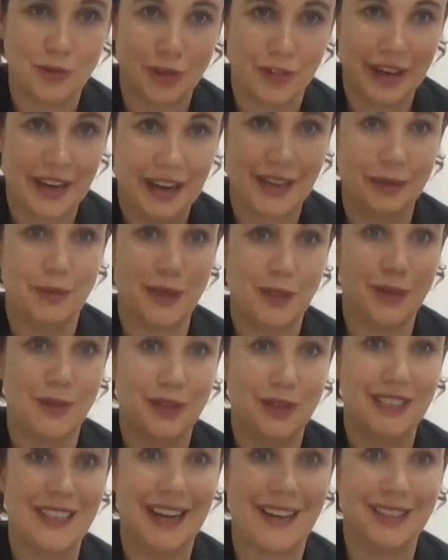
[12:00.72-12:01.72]
beforehand, but
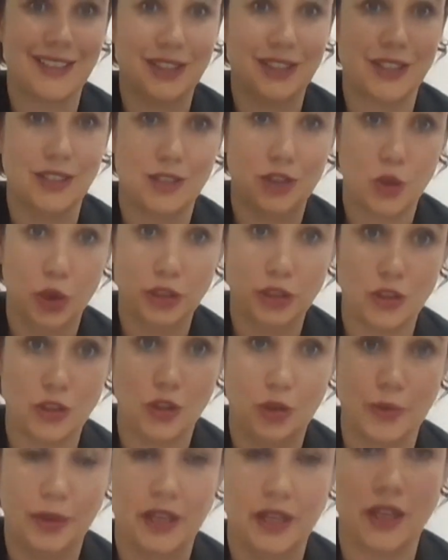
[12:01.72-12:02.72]
you would attach this short
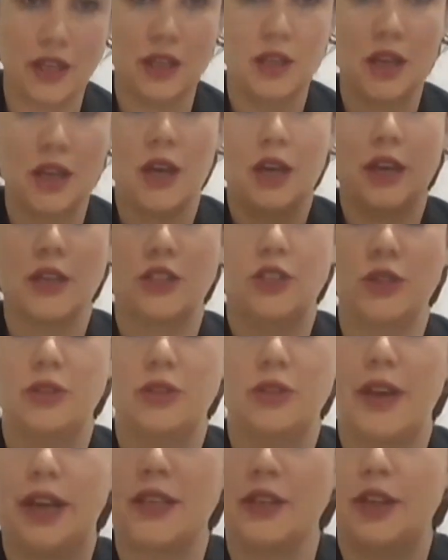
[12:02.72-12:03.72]
tubing to
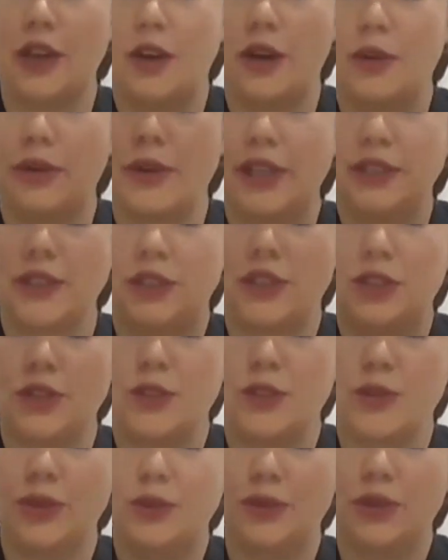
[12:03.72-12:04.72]
then go
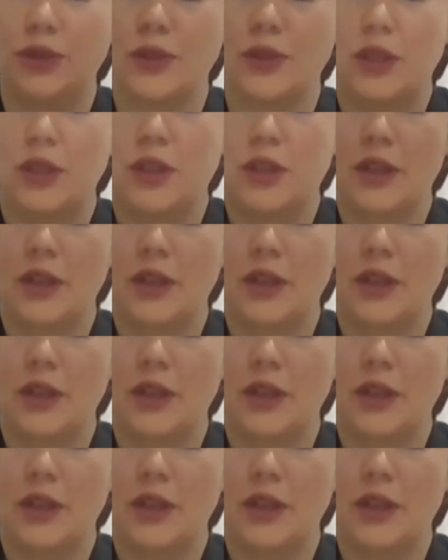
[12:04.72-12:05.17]
into